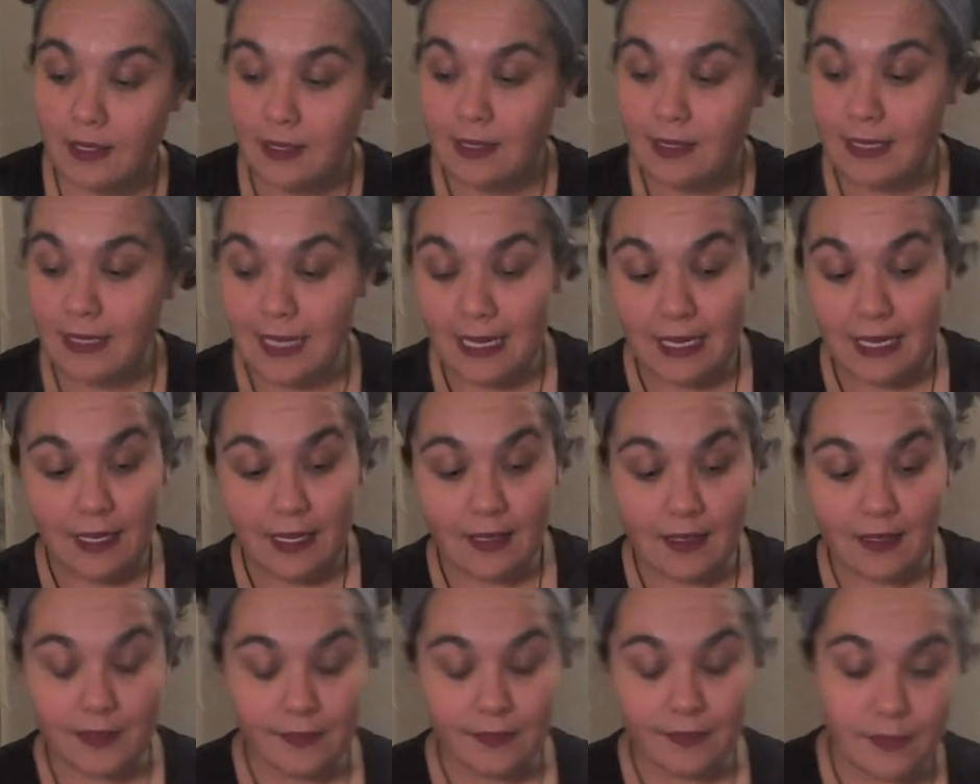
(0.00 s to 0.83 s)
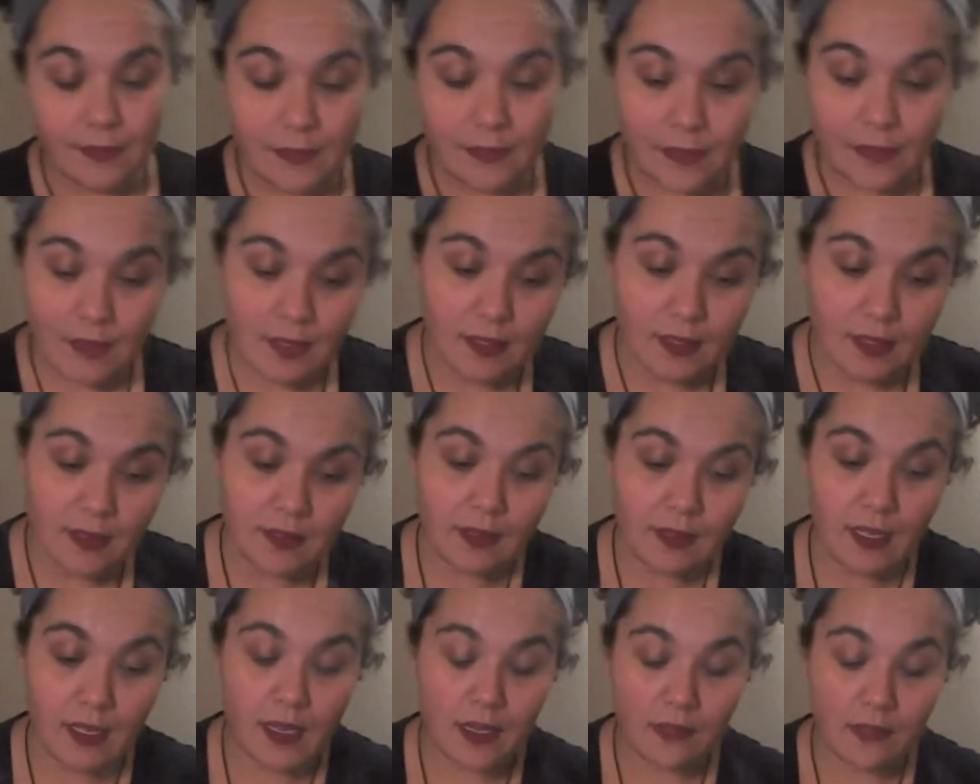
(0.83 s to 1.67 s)
Yeah, a
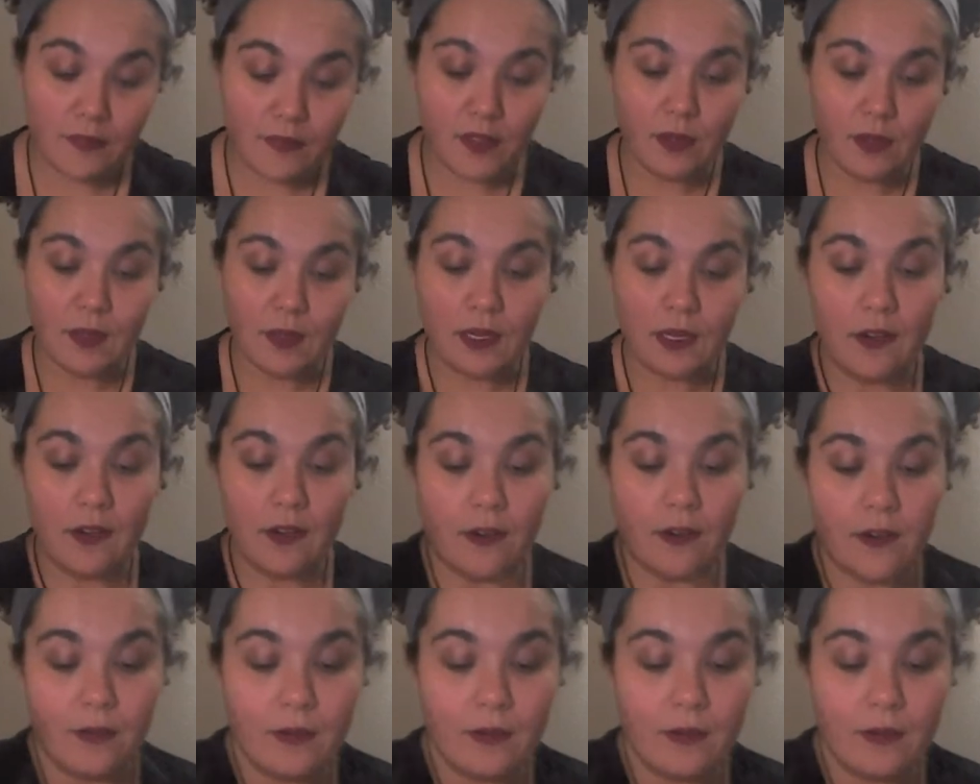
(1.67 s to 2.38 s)
lot of you here.